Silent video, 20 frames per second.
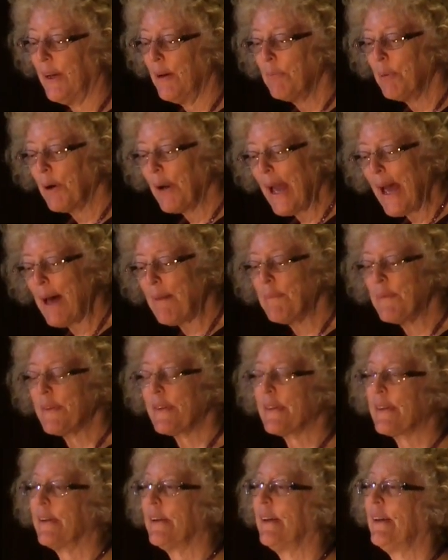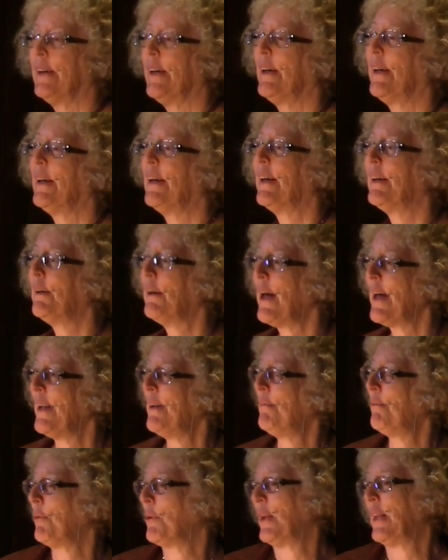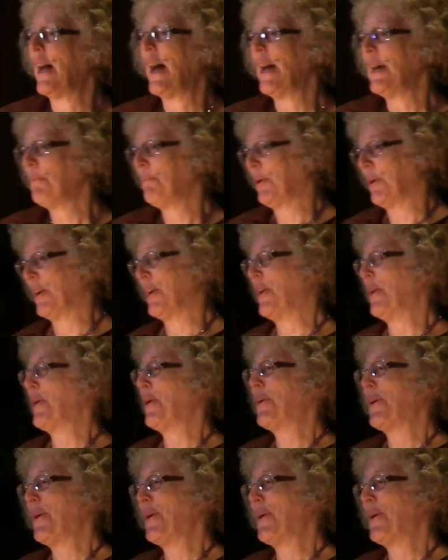Perhaps, I'm going to